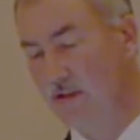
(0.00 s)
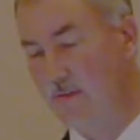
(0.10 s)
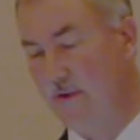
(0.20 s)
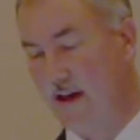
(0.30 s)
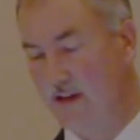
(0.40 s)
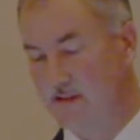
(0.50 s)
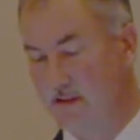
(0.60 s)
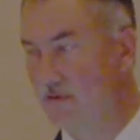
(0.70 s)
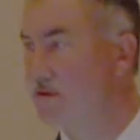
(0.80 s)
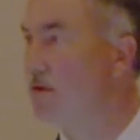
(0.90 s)
In the past,
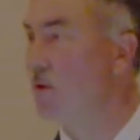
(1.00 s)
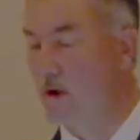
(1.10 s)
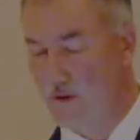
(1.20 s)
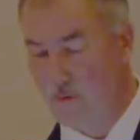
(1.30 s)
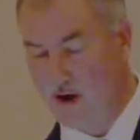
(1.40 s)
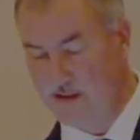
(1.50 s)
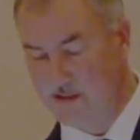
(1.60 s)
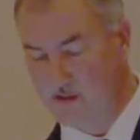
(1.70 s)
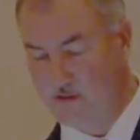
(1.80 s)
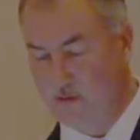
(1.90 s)
it was quite a
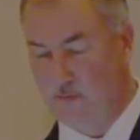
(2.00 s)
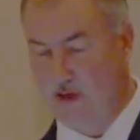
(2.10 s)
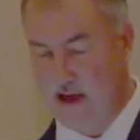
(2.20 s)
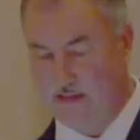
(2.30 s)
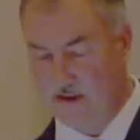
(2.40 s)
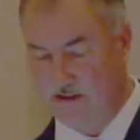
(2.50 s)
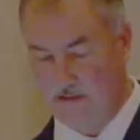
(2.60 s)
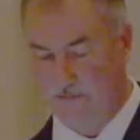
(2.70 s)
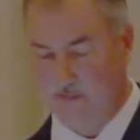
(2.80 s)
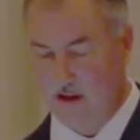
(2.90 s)
process to apply
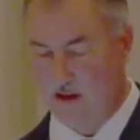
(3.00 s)
these.